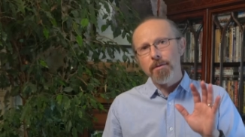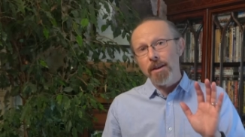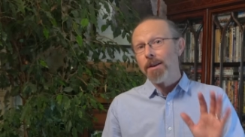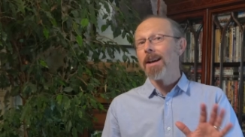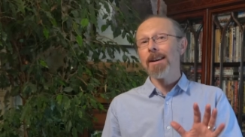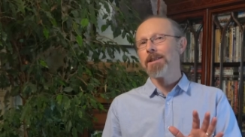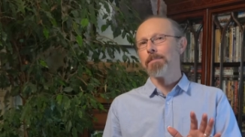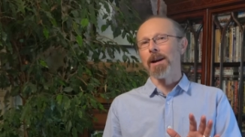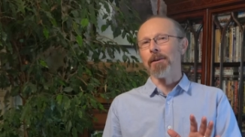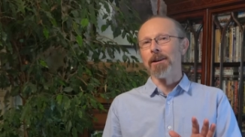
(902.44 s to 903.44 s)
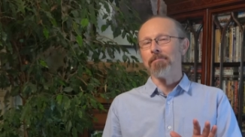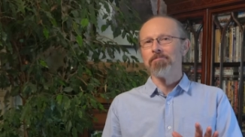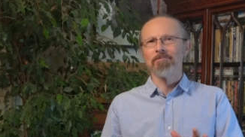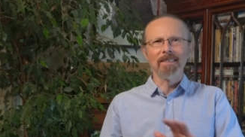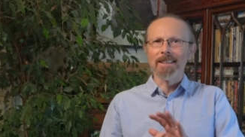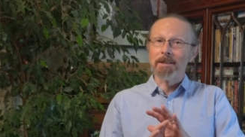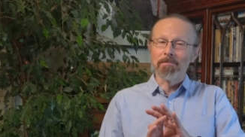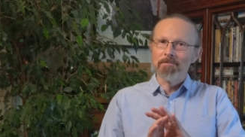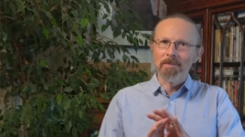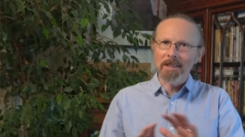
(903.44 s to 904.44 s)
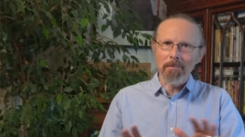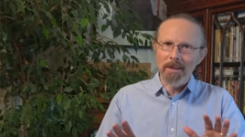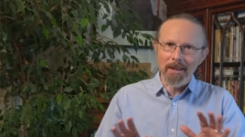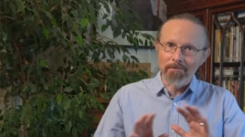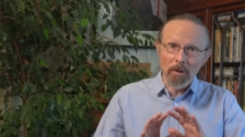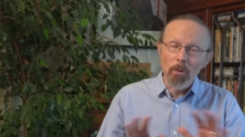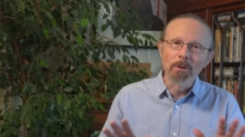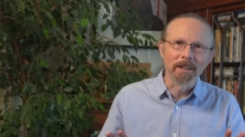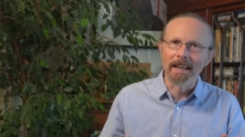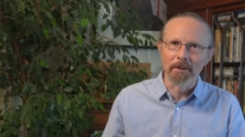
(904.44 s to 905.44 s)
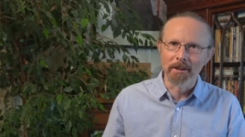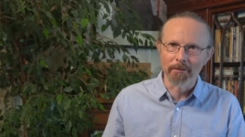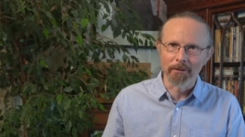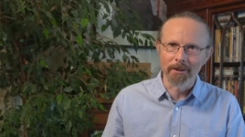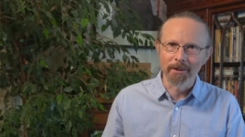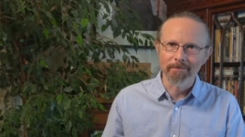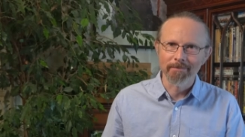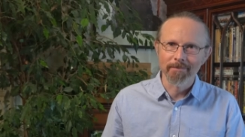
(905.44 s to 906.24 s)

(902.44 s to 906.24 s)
The last barrier is something altogether different.